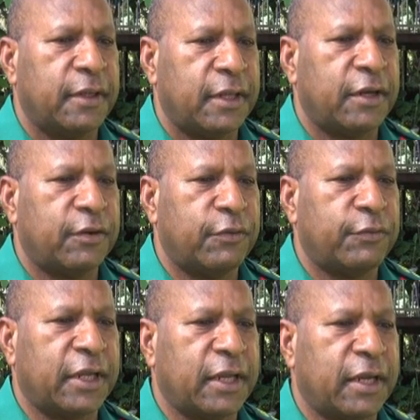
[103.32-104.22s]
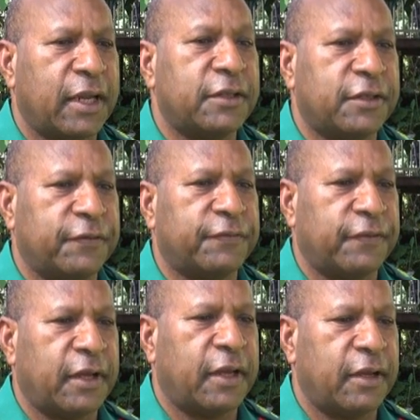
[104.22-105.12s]
then we can achieve
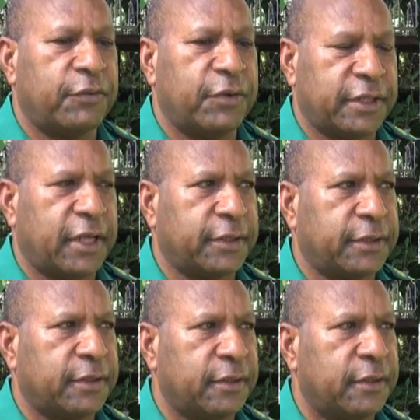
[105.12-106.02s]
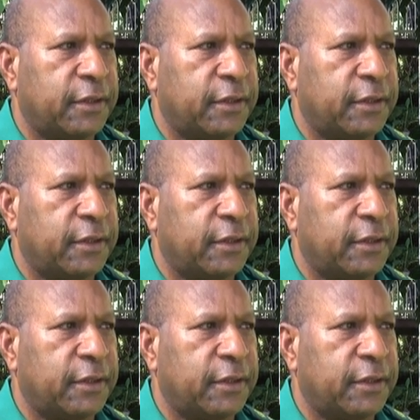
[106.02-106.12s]
results.